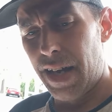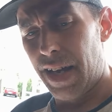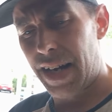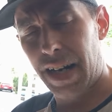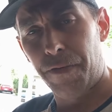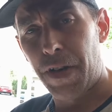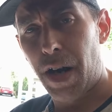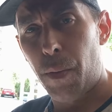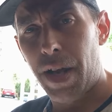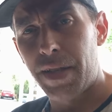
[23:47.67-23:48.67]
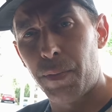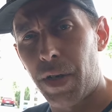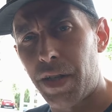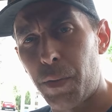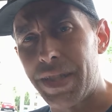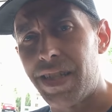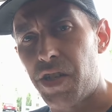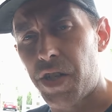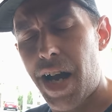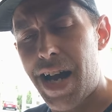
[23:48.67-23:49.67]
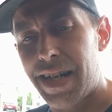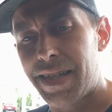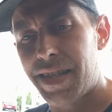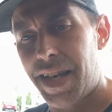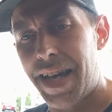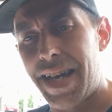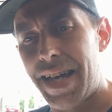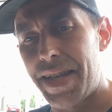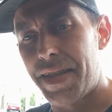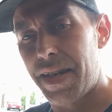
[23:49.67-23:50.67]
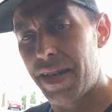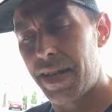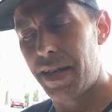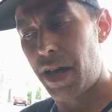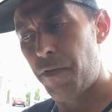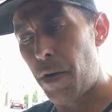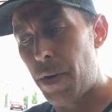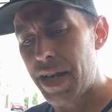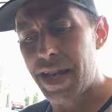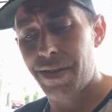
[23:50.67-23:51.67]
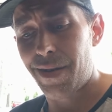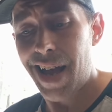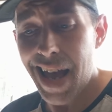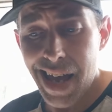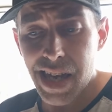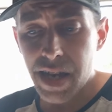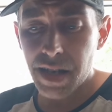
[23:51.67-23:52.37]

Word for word: and I got to figure out what I want to do with these shocks, and if I want to either A,